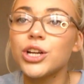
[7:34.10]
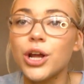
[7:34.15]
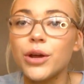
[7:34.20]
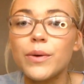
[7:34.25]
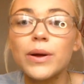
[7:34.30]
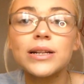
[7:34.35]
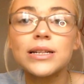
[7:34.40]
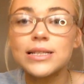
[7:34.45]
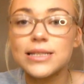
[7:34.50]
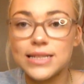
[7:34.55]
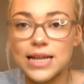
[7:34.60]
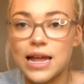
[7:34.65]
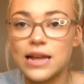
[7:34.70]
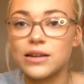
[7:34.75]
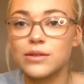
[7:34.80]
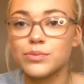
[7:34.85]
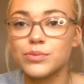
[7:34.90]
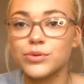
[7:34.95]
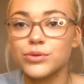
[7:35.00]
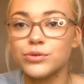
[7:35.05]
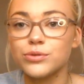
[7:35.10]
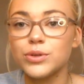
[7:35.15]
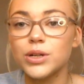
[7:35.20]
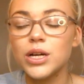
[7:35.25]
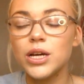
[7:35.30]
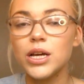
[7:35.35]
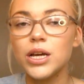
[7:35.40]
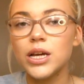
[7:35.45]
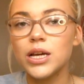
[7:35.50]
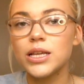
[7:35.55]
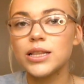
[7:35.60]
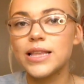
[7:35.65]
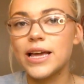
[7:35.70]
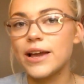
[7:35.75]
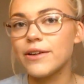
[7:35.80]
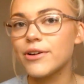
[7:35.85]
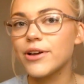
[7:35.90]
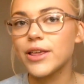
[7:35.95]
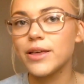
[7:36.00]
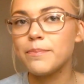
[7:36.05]
understandable.
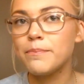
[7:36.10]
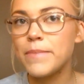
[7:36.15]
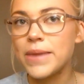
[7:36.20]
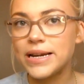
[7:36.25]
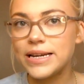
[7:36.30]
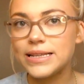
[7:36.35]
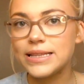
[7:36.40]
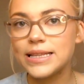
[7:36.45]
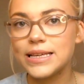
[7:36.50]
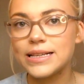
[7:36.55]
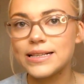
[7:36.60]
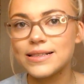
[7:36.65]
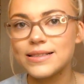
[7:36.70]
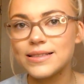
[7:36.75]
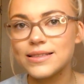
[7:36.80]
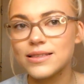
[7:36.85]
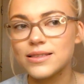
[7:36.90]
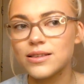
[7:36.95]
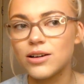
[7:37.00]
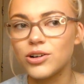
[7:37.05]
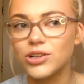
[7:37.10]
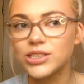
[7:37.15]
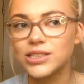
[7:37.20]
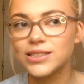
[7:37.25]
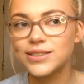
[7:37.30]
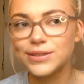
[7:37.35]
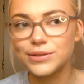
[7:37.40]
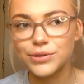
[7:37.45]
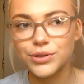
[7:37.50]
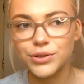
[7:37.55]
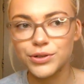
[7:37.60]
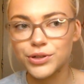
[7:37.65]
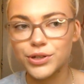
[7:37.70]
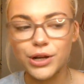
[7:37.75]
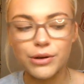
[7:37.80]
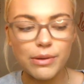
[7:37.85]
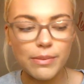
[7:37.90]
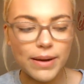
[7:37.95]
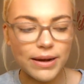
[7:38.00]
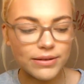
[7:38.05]
There are many things that I still don't
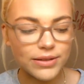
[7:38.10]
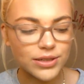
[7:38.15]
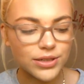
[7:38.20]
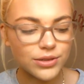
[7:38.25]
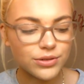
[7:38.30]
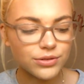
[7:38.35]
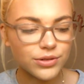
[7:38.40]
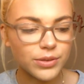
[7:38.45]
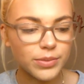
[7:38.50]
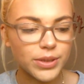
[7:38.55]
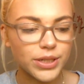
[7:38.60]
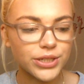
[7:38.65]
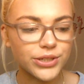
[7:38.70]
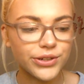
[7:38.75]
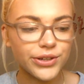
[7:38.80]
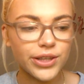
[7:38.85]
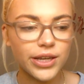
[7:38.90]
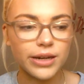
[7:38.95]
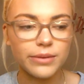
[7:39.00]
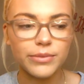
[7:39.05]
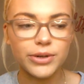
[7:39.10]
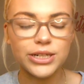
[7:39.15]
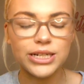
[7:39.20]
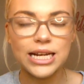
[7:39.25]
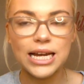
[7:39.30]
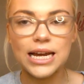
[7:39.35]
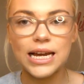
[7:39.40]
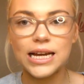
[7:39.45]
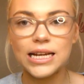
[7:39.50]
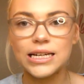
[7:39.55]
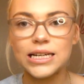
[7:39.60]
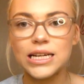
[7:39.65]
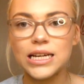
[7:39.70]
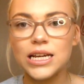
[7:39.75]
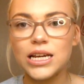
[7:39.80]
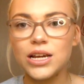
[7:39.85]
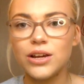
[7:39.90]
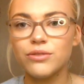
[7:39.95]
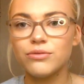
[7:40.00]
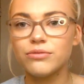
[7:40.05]
know about this story, because I think my nan
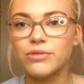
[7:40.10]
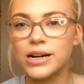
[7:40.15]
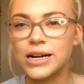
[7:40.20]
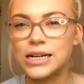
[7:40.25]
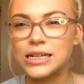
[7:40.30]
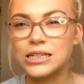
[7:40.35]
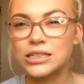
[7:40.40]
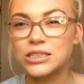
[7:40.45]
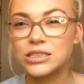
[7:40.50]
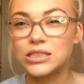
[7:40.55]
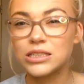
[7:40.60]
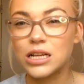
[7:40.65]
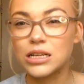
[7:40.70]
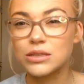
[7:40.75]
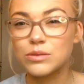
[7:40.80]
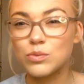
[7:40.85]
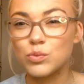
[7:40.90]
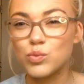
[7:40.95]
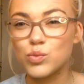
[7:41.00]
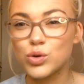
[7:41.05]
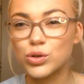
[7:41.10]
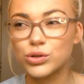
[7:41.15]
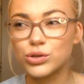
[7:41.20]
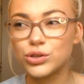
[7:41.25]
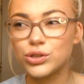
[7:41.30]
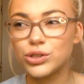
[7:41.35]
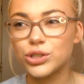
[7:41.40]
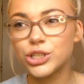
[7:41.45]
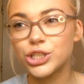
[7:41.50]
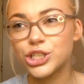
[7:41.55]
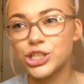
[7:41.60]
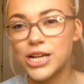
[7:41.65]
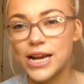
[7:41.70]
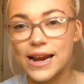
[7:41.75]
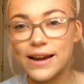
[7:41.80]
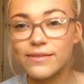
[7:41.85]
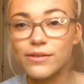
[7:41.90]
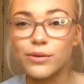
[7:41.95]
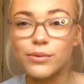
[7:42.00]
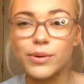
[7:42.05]
really just doesn't want to
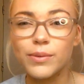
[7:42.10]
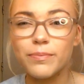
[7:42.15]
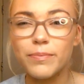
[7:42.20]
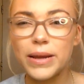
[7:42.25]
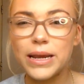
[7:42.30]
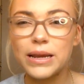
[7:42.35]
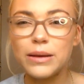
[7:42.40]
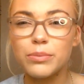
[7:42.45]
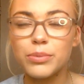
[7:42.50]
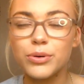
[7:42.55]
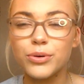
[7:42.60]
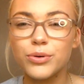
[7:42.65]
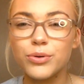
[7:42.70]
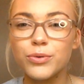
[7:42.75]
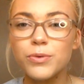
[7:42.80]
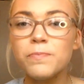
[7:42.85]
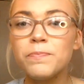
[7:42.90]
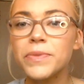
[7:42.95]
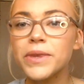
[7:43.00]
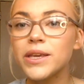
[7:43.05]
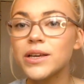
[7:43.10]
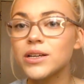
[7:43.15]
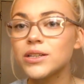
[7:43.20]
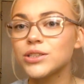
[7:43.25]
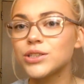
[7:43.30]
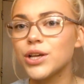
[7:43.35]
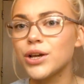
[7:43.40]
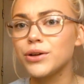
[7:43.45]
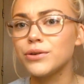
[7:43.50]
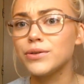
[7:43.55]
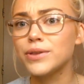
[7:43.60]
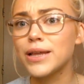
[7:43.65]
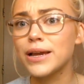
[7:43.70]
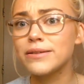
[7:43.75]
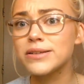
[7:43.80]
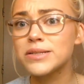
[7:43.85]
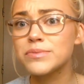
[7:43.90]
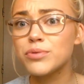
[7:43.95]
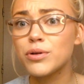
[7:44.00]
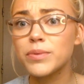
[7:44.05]
share it with people. So there
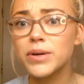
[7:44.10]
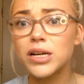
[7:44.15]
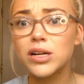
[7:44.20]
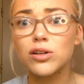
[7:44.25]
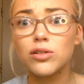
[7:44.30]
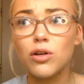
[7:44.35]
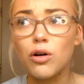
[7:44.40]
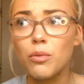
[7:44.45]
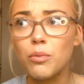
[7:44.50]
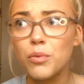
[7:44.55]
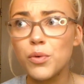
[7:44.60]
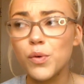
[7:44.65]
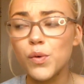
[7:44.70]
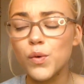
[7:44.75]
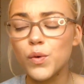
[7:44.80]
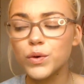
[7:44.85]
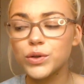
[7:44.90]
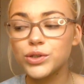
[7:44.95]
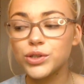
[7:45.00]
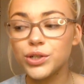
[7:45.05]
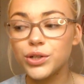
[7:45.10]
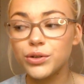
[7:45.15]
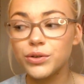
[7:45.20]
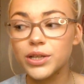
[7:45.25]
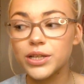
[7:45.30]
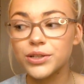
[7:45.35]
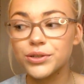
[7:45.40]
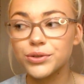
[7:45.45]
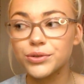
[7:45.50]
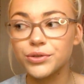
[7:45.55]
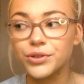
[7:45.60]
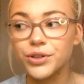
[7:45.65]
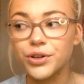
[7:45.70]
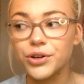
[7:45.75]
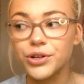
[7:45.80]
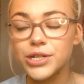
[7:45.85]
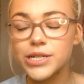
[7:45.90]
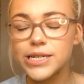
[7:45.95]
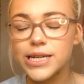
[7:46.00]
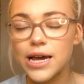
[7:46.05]
is probably a lot more to this story that I
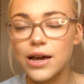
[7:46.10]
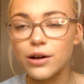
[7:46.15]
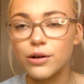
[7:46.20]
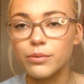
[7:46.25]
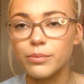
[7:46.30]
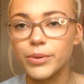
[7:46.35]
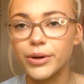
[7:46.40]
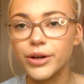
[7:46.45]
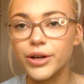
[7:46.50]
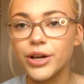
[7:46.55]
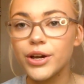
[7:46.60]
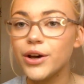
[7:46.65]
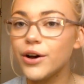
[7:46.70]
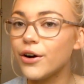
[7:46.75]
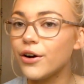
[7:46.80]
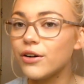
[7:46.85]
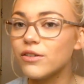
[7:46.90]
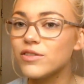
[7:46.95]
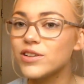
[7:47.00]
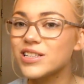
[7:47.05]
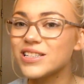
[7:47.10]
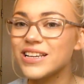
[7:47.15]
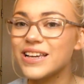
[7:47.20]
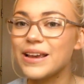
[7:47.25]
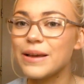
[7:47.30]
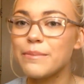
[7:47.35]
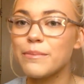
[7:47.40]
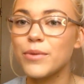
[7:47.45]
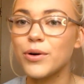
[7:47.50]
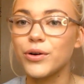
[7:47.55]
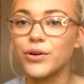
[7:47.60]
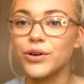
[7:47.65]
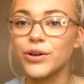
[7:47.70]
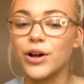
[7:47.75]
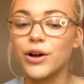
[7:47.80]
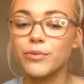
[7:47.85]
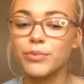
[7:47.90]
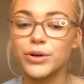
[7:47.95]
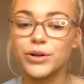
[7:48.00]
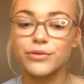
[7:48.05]
could tell, but obviously
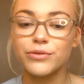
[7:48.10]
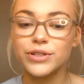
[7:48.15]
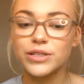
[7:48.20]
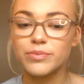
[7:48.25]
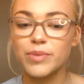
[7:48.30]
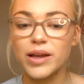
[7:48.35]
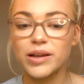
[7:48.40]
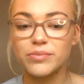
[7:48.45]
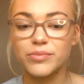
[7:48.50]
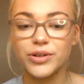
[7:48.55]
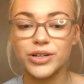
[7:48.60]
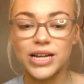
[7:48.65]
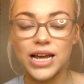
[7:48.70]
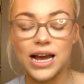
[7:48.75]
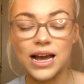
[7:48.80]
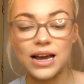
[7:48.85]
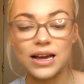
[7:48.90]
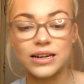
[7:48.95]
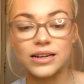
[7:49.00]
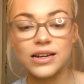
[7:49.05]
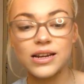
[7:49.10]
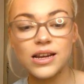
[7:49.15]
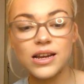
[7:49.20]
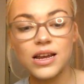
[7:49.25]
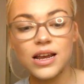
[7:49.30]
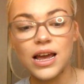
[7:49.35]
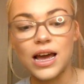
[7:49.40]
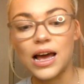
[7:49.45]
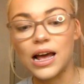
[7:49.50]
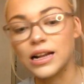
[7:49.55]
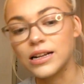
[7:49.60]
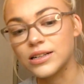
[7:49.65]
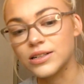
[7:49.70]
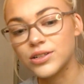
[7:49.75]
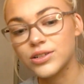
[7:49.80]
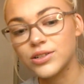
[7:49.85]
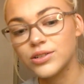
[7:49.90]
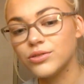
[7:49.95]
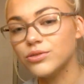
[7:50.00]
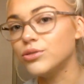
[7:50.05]
I'm going to respect my nan and
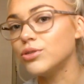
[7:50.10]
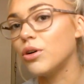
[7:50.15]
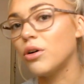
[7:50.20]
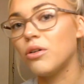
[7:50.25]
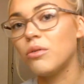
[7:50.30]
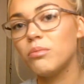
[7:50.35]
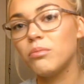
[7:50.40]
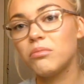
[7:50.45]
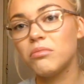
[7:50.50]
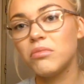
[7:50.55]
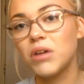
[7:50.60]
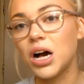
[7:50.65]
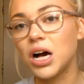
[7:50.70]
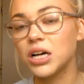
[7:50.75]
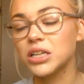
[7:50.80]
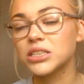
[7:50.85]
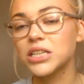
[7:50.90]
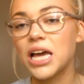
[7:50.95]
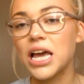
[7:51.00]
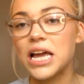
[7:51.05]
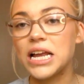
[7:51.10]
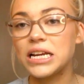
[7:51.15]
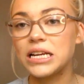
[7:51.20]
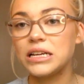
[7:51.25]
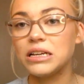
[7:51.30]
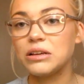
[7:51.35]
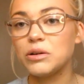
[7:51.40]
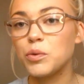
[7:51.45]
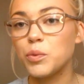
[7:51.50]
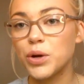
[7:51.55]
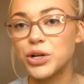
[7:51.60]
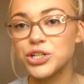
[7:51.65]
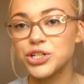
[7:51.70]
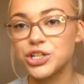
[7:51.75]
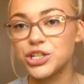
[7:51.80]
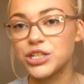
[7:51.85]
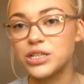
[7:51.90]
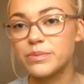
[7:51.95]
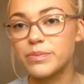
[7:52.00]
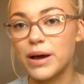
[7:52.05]
not ask her any
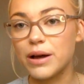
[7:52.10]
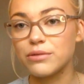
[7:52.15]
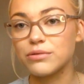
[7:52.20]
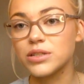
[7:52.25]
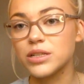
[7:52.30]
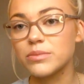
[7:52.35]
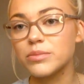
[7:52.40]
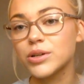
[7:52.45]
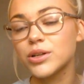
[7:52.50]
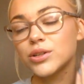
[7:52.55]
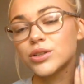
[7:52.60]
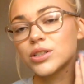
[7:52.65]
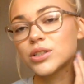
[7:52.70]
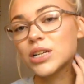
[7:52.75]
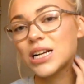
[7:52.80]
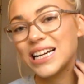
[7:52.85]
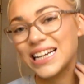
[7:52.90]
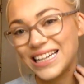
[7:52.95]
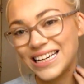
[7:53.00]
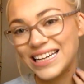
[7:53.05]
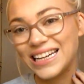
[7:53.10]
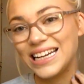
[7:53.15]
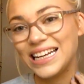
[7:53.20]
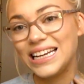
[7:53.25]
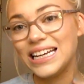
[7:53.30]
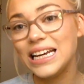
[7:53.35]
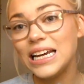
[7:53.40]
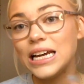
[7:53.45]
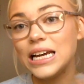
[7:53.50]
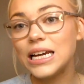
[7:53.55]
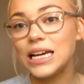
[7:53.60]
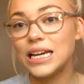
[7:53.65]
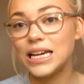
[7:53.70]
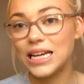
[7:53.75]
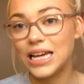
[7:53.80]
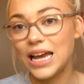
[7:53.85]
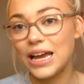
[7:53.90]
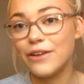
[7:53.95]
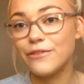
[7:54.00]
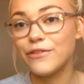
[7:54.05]
questions about it, because clearly
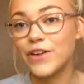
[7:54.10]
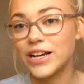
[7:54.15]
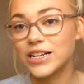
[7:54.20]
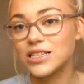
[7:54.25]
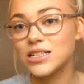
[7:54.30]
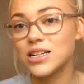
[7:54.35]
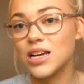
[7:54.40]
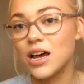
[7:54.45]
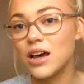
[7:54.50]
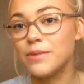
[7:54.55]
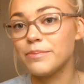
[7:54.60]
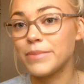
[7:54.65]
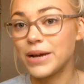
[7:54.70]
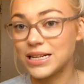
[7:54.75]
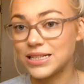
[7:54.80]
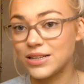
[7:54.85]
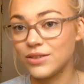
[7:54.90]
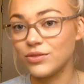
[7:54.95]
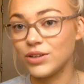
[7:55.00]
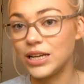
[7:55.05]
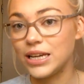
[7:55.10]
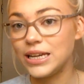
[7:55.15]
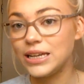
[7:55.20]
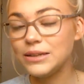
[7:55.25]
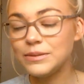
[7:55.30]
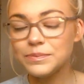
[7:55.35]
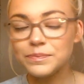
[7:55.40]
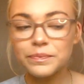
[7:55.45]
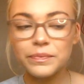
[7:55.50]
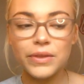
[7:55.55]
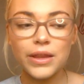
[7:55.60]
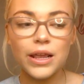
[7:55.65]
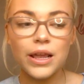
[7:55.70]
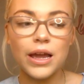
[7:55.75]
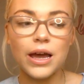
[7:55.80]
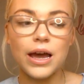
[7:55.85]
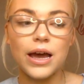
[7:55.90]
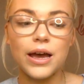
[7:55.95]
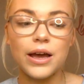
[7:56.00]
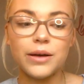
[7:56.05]
it affected her massively.
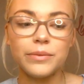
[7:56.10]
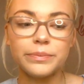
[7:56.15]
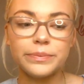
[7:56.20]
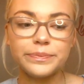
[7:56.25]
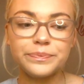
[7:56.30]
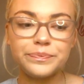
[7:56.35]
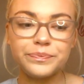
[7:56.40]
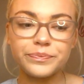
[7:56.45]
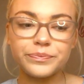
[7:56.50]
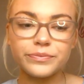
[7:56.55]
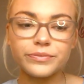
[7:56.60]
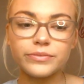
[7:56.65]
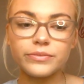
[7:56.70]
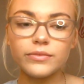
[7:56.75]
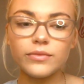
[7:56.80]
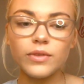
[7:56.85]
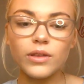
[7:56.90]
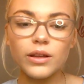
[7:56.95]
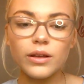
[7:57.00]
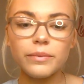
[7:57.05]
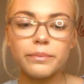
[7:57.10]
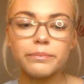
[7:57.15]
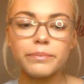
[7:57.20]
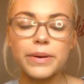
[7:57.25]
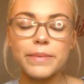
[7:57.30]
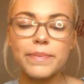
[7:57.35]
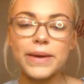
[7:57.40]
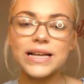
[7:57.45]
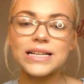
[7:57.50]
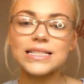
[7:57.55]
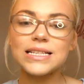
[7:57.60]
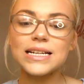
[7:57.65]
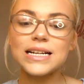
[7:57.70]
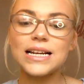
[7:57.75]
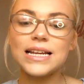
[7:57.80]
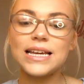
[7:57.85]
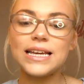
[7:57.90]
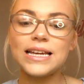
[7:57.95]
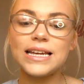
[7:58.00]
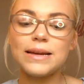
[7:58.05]
But
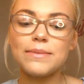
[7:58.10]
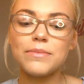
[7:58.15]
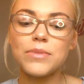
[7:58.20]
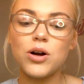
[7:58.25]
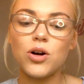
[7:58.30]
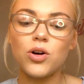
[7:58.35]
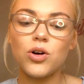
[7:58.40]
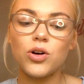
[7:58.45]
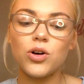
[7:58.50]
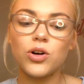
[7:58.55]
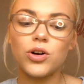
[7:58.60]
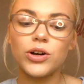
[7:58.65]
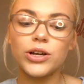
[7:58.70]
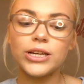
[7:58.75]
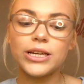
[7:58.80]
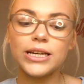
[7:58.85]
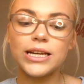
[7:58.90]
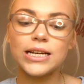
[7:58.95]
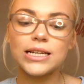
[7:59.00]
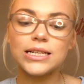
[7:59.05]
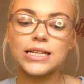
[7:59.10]
basically my